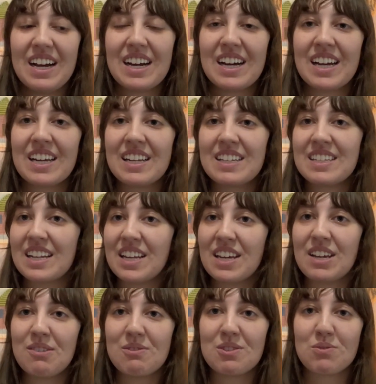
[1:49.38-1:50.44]
I did
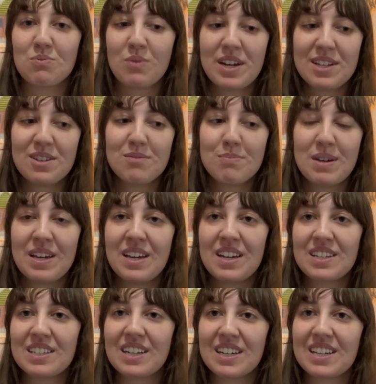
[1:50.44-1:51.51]
it, it was way too
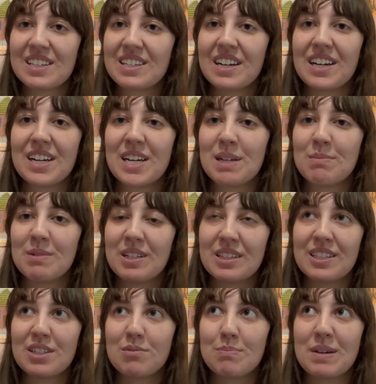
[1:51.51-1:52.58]
big. Second time, a
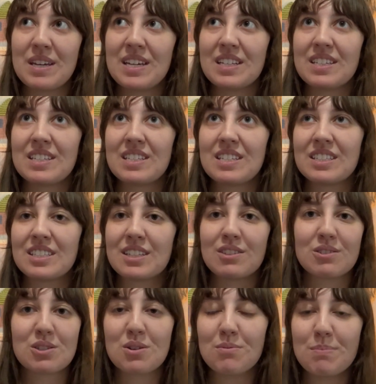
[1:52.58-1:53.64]
little bit,
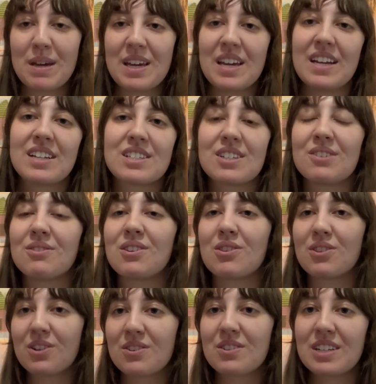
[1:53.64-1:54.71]
still too big. So the
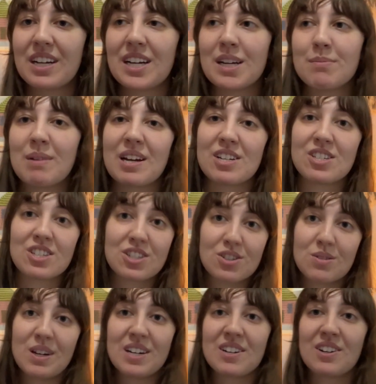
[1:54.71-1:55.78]
third time, I just
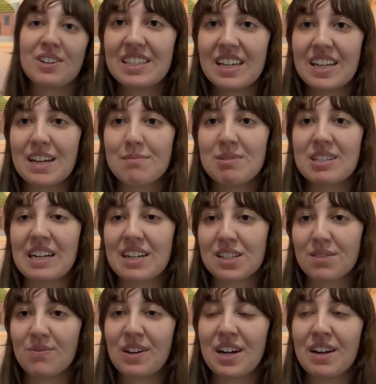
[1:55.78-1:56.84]
tried it on and I'm
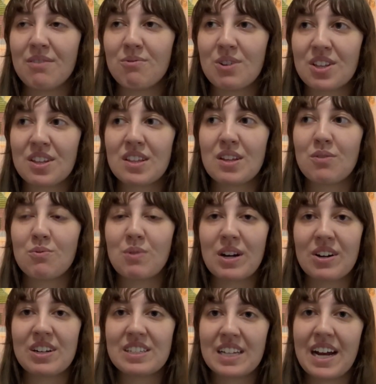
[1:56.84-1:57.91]
satisfied with
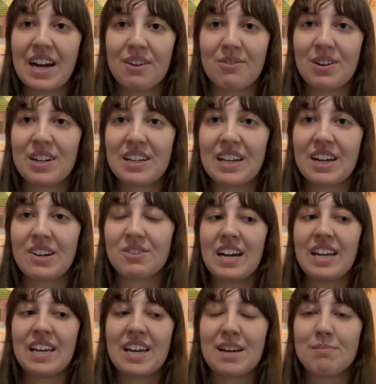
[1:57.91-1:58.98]
where it's at right now.
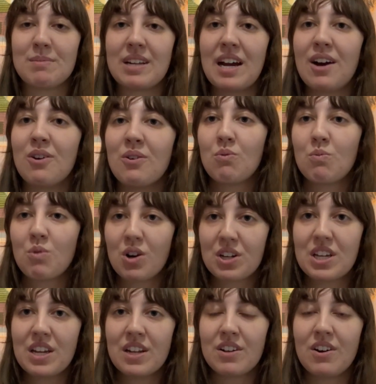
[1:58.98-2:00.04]
I am now
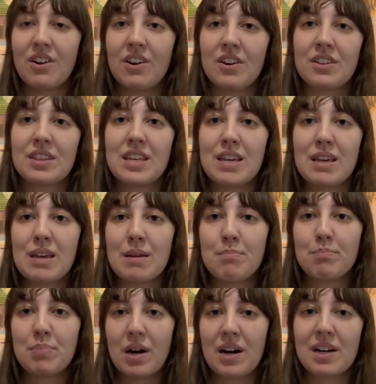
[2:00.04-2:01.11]
working on the
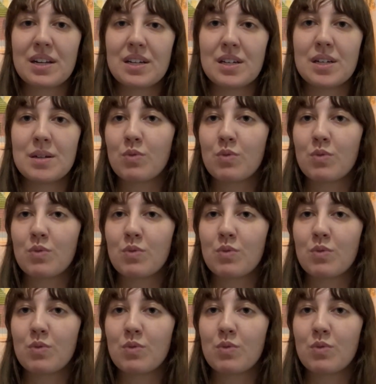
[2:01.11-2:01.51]
bottom